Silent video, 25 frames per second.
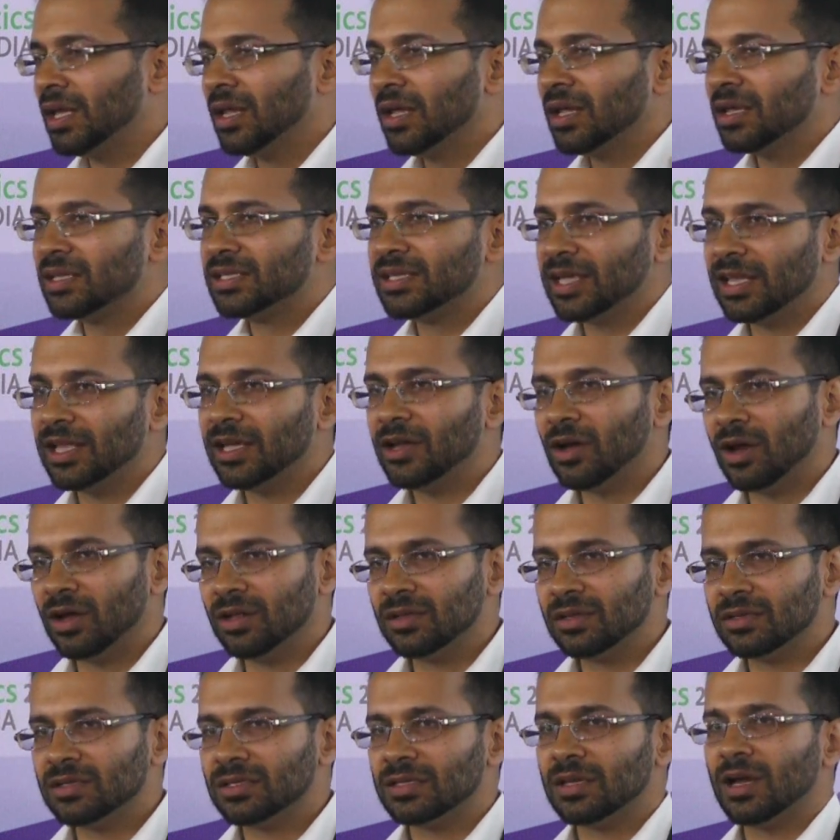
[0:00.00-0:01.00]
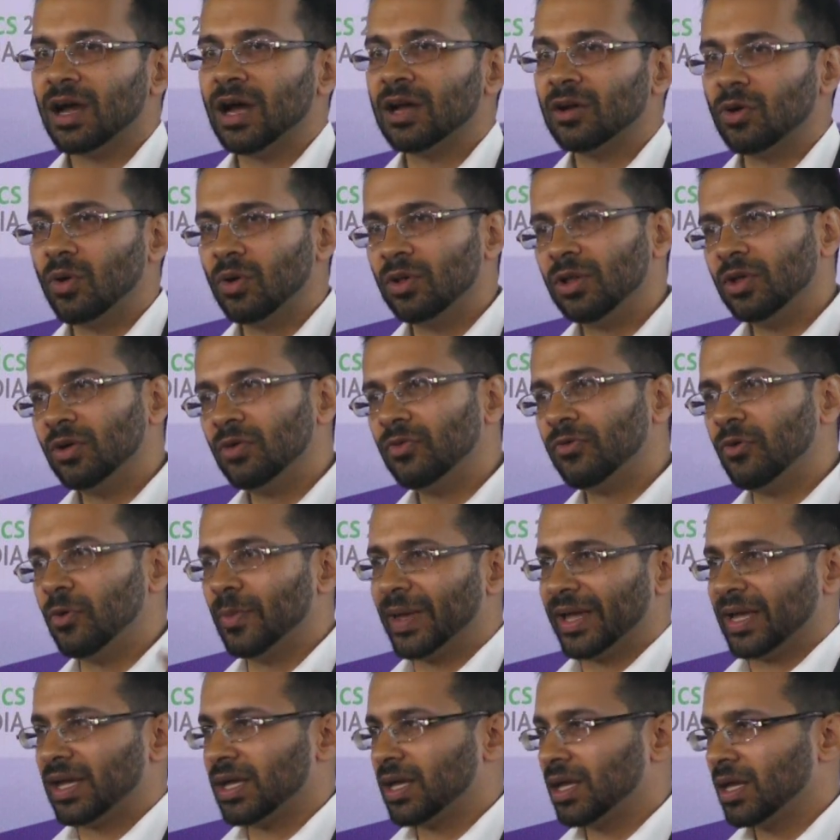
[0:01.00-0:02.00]
Silicons are
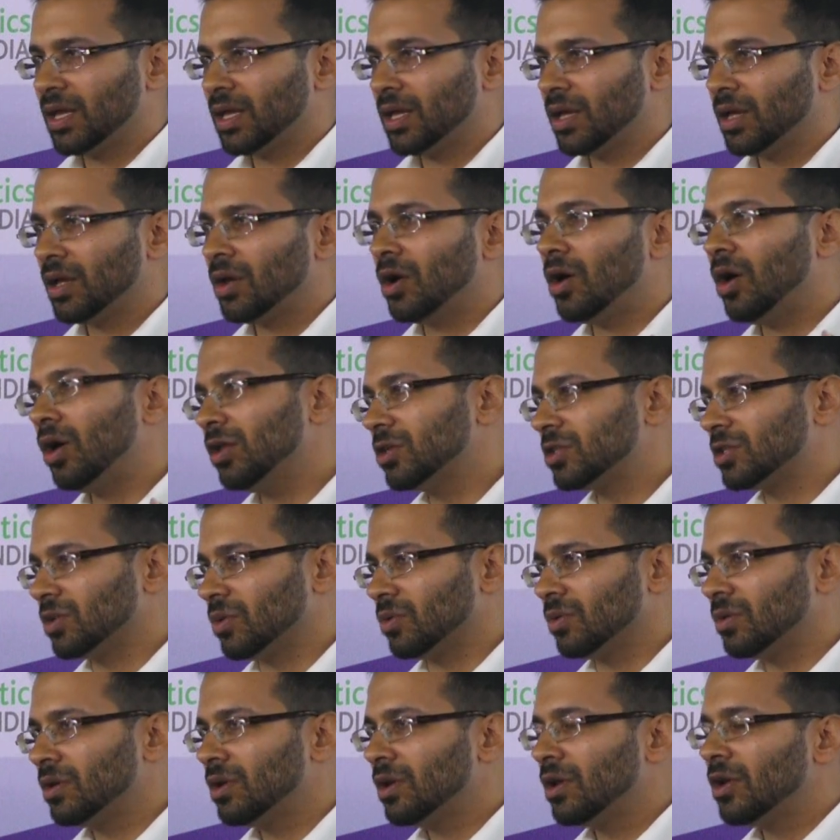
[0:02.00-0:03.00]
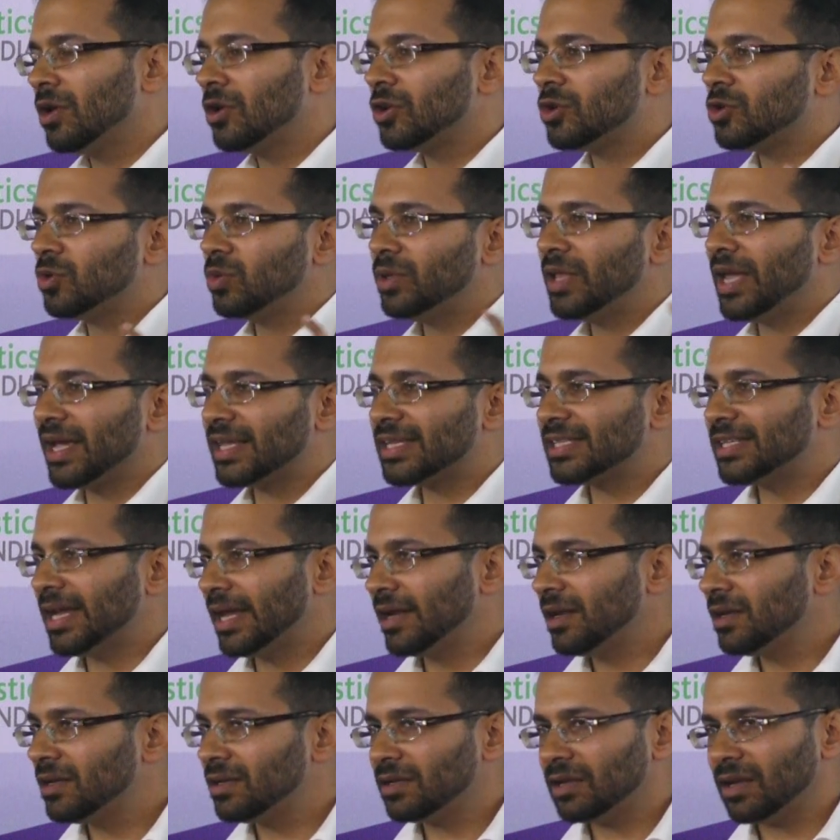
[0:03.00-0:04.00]
oleophobic also, to the
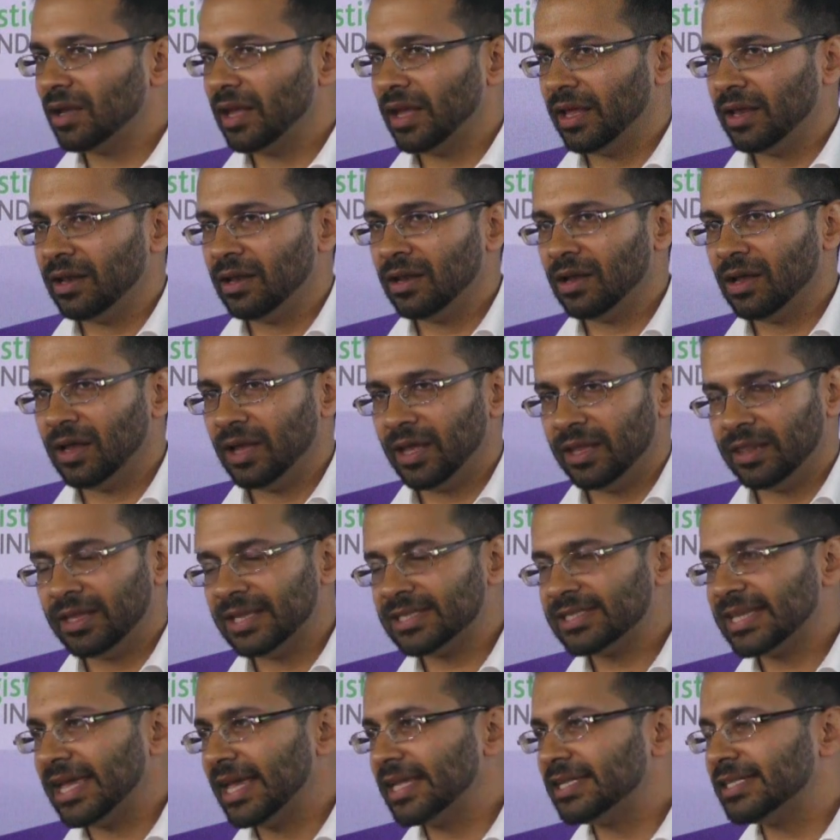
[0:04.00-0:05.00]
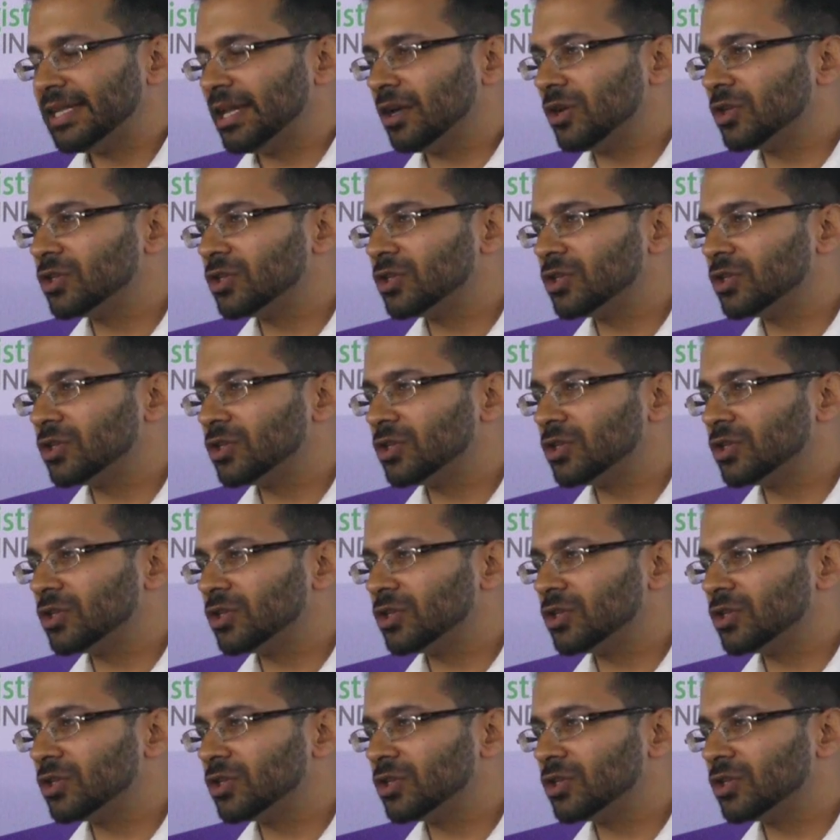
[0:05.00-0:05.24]
extent in this case here.